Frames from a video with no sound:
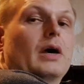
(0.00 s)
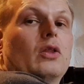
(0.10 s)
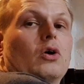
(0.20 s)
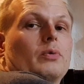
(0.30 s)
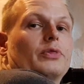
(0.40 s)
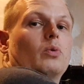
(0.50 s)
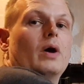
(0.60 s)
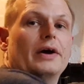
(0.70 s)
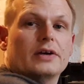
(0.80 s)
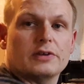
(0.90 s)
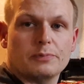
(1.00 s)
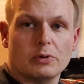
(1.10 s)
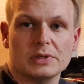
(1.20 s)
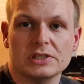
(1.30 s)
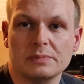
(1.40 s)
Along with the wire, you've
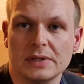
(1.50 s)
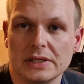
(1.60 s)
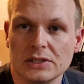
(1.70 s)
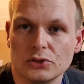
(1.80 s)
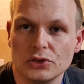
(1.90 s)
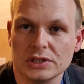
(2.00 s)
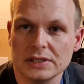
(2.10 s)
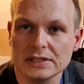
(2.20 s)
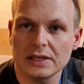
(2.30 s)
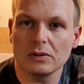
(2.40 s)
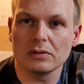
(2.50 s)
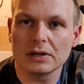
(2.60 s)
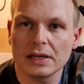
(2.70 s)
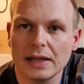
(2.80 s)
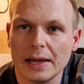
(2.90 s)
probably seen me using these little
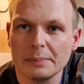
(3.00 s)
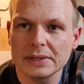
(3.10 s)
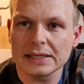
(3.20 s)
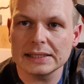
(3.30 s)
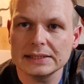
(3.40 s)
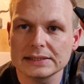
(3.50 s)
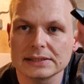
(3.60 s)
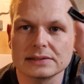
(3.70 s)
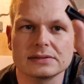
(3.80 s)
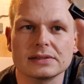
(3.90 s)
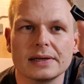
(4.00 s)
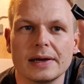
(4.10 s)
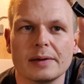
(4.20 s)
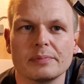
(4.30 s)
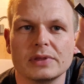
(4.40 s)
clam cleats.
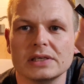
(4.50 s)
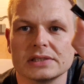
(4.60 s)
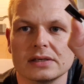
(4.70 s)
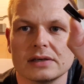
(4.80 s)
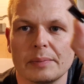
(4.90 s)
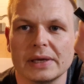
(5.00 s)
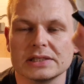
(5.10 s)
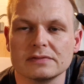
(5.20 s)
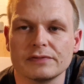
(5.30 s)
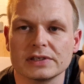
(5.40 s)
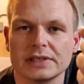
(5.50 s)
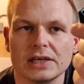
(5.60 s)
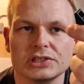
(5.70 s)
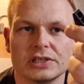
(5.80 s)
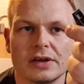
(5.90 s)
These are amazing for
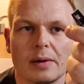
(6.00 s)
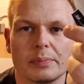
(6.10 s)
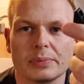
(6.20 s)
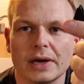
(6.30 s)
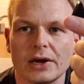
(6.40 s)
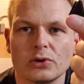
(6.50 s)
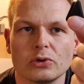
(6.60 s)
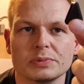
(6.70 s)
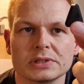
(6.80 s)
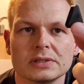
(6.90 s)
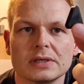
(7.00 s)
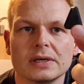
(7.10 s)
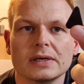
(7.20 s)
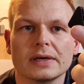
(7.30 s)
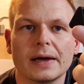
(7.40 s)
tensioning up guy ropes.
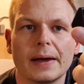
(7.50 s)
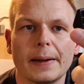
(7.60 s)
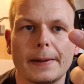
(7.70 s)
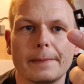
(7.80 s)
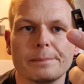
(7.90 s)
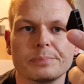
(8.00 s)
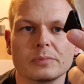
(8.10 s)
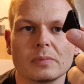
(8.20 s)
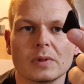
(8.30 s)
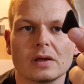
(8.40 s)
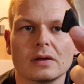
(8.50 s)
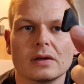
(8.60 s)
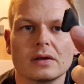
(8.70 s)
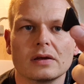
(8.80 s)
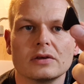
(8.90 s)

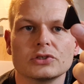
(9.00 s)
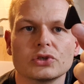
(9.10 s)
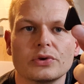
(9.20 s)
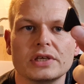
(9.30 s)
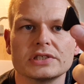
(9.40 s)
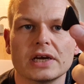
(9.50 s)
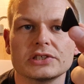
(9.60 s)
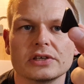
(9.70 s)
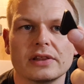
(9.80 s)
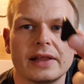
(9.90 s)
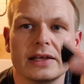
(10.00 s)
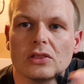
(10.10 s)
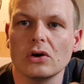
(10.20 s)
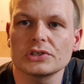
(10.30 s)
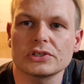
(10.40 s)
So these are actually line
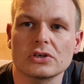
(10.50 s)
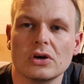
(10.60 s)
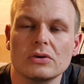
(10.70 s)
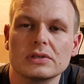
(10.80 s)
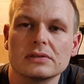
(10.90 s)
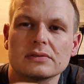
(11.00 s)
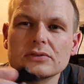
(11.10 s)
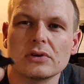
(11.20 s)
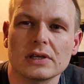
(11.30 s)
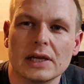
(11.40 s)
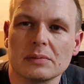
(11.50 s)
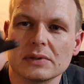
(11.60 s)
locks, they're called, not clam